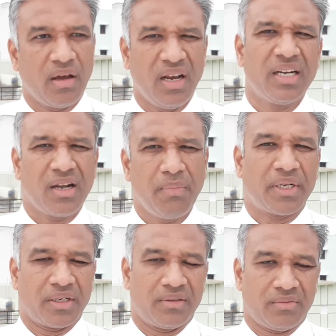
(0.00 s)
A little
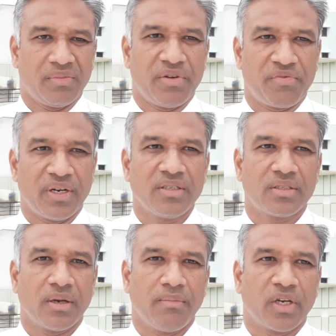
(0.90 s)
bit
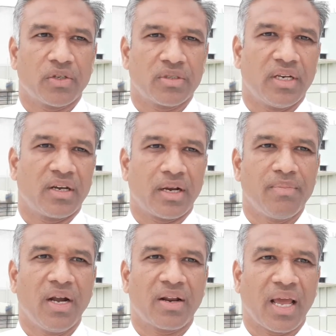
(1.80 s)
difference because in a
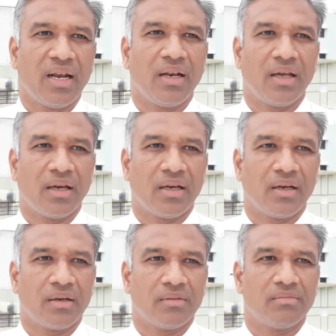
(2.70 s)
criminal trial,